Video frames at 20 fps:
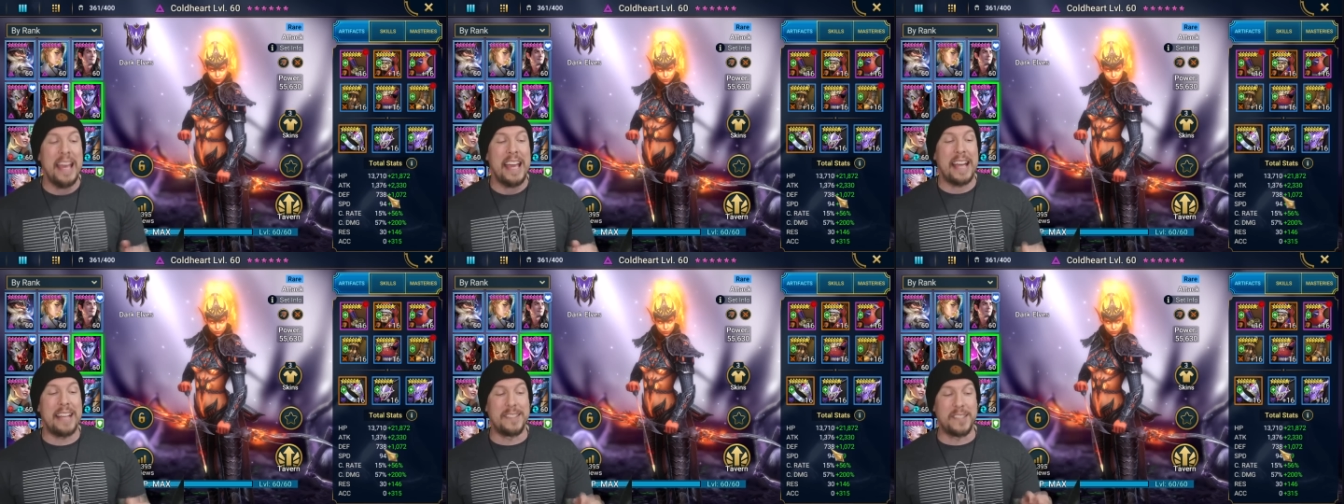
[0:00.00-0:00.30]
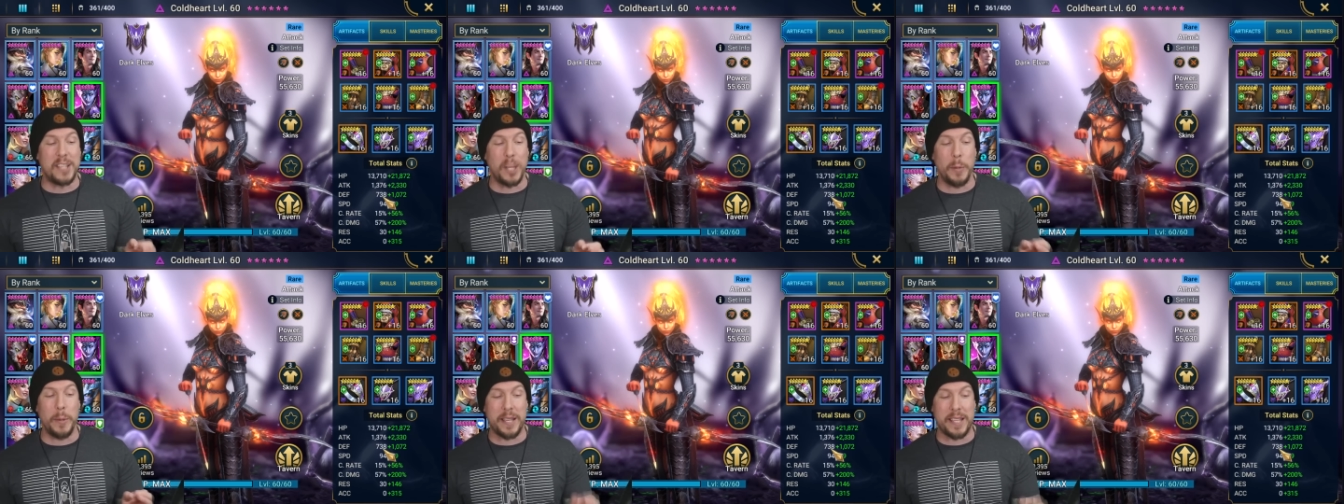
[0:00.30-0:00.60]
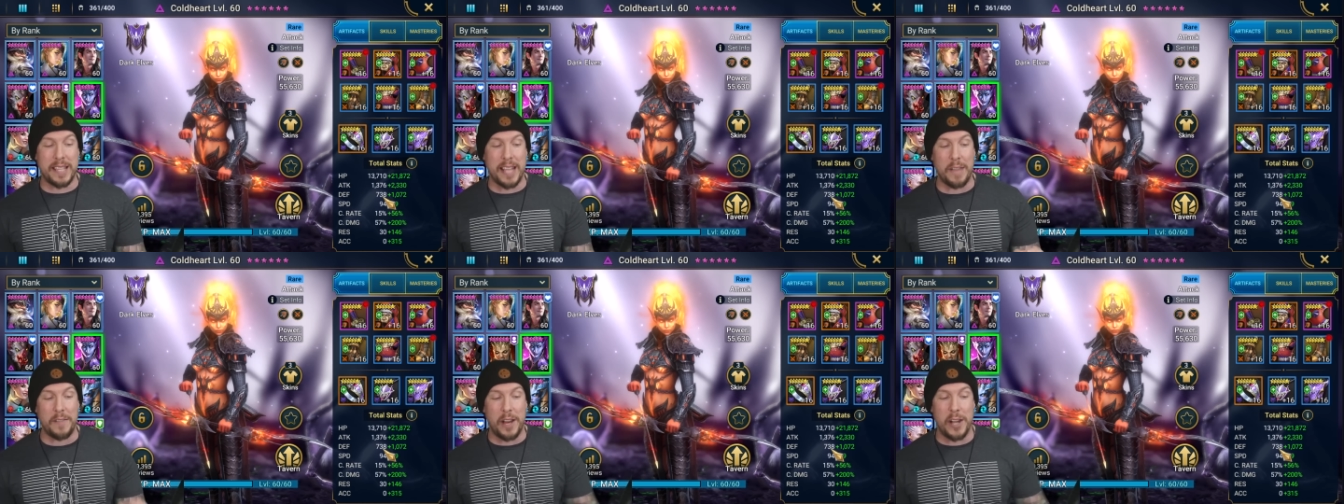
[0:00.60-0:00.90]
and so
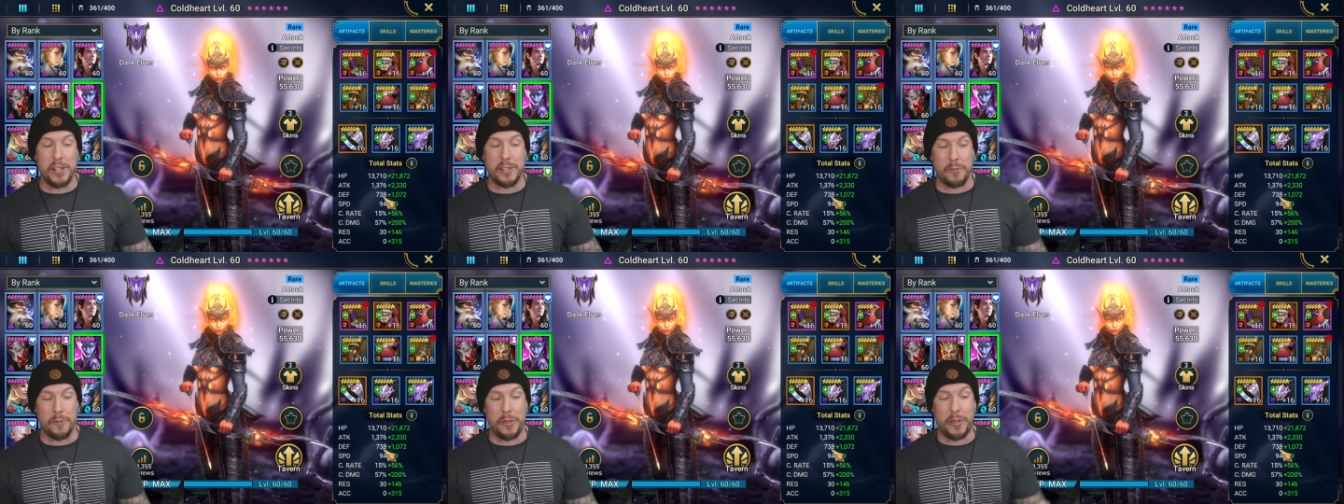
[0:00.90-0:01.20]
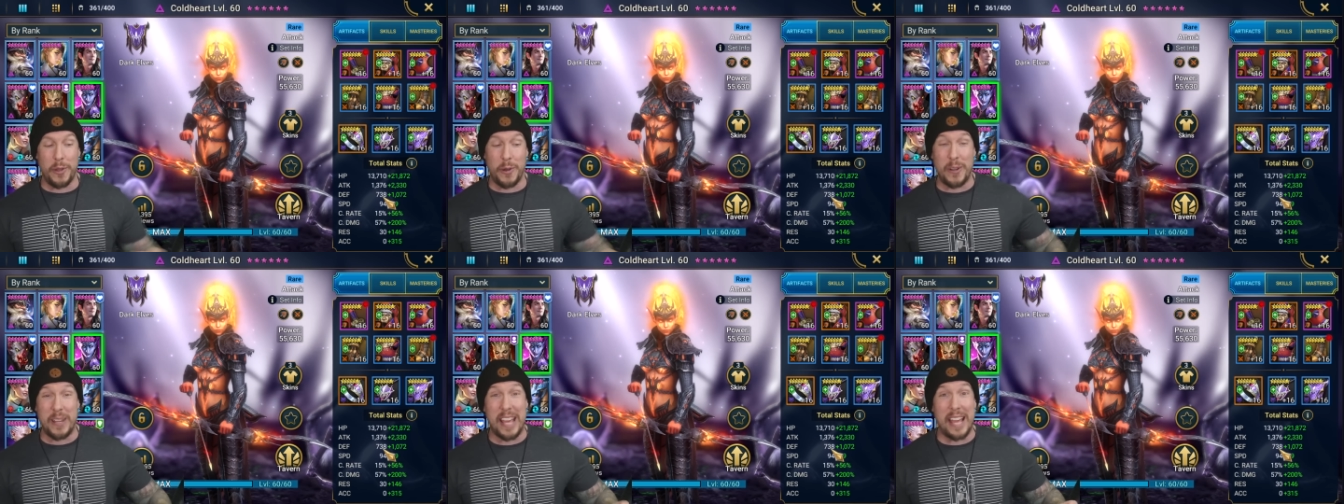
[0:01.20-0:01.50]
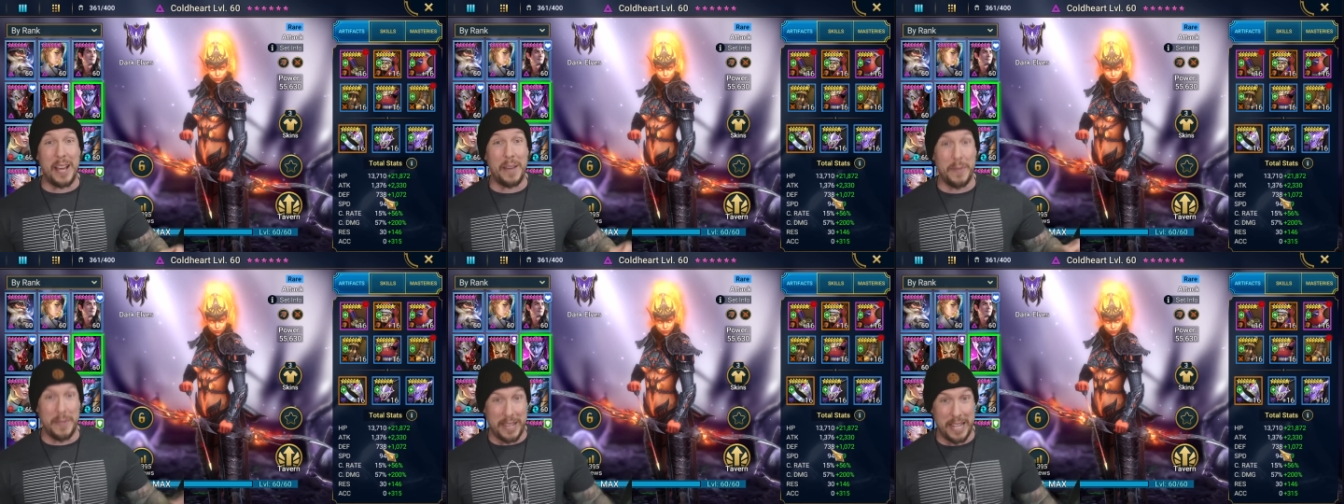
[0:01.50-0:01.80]
is
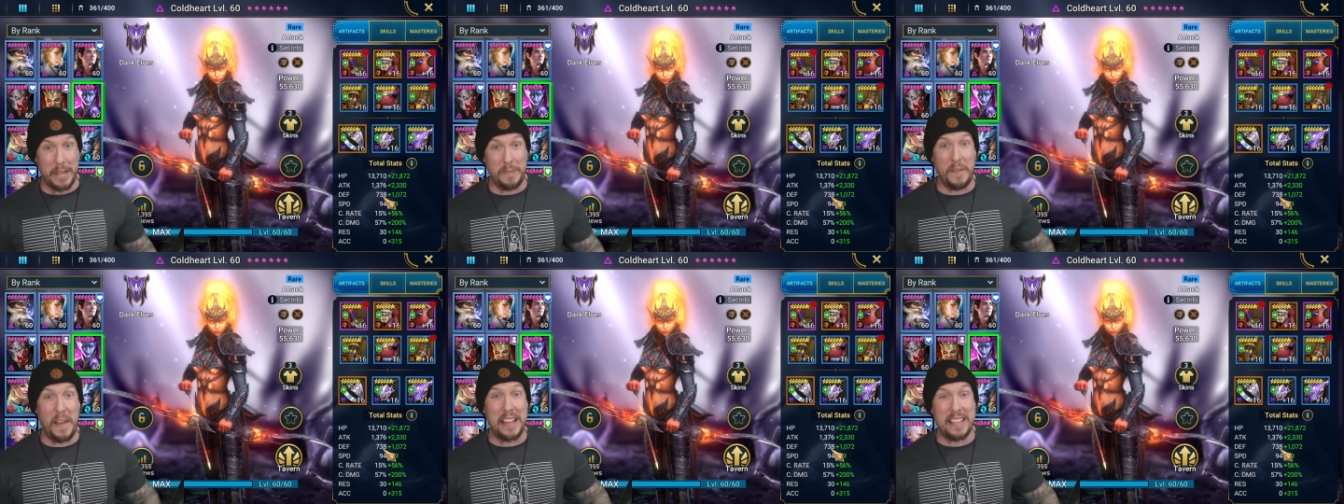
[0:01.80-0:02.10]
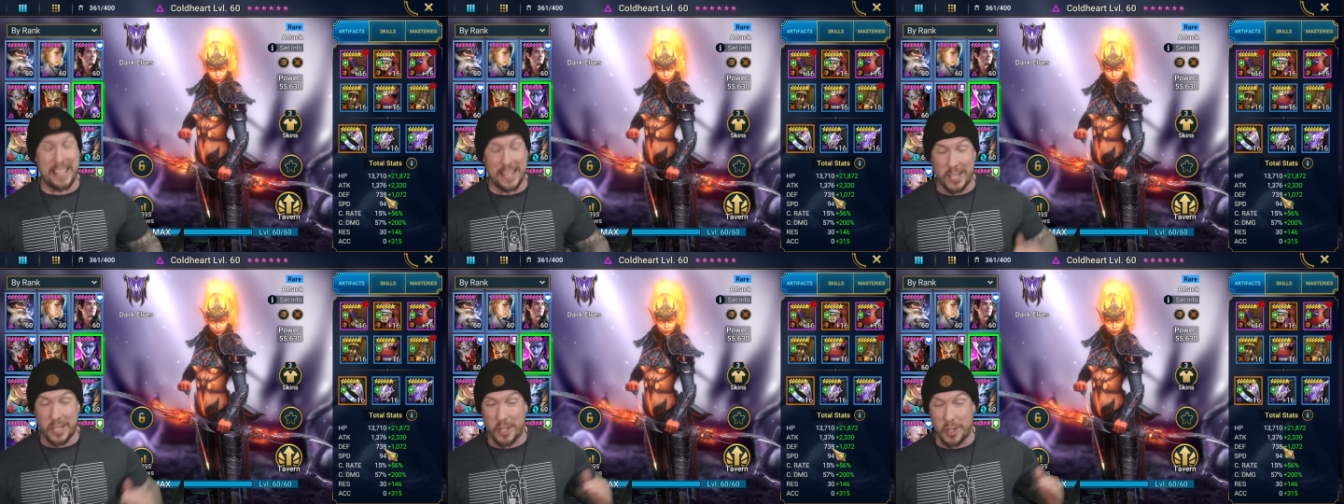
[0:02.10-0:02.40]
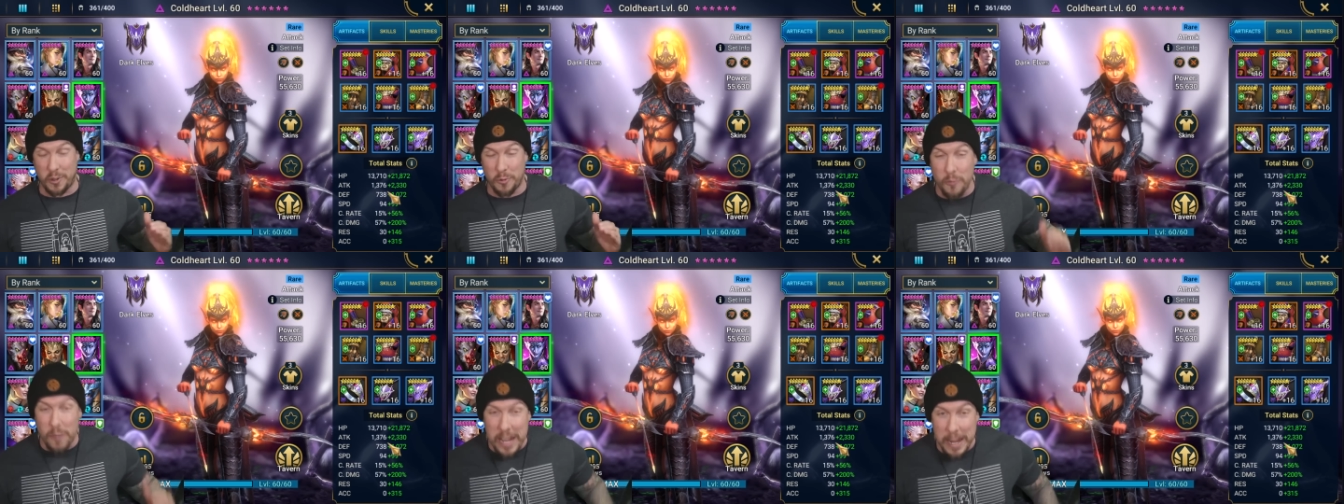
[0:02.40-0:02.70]
738 on the defense.
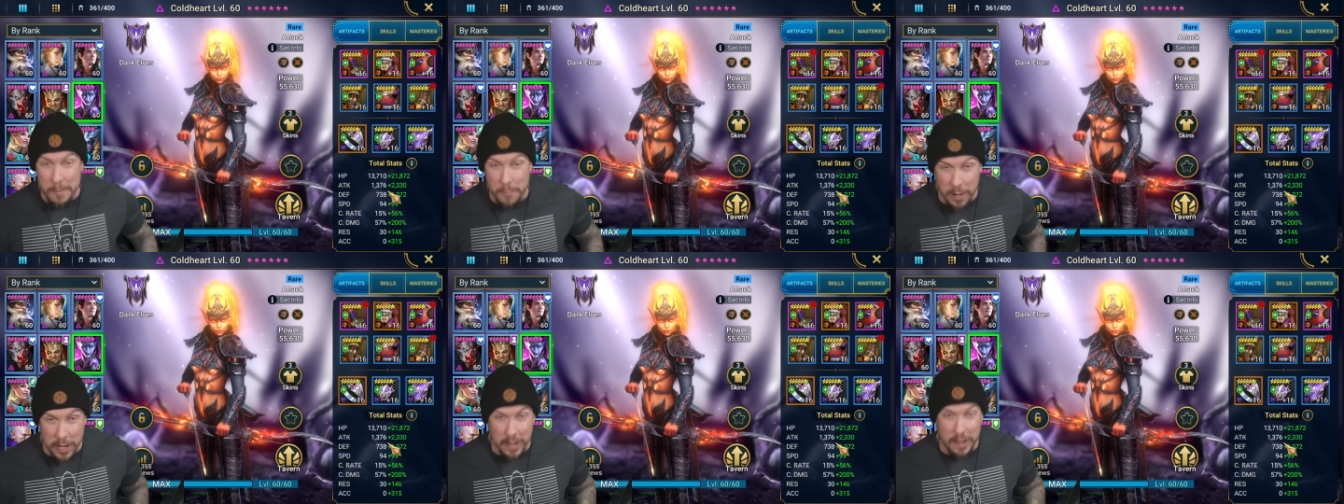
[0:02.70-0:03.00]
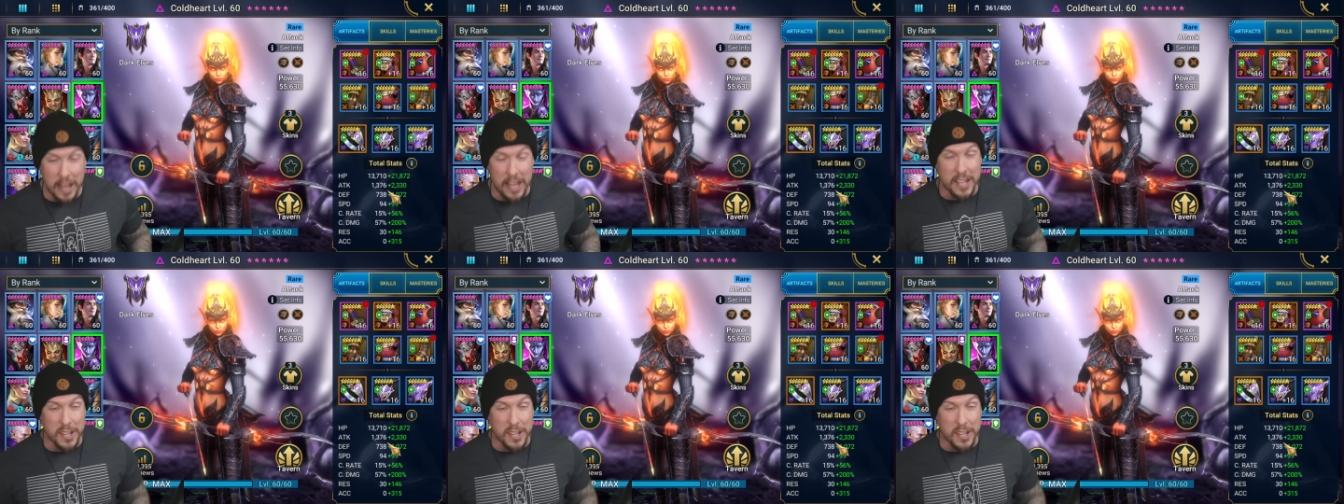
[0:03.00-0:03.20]
Extremely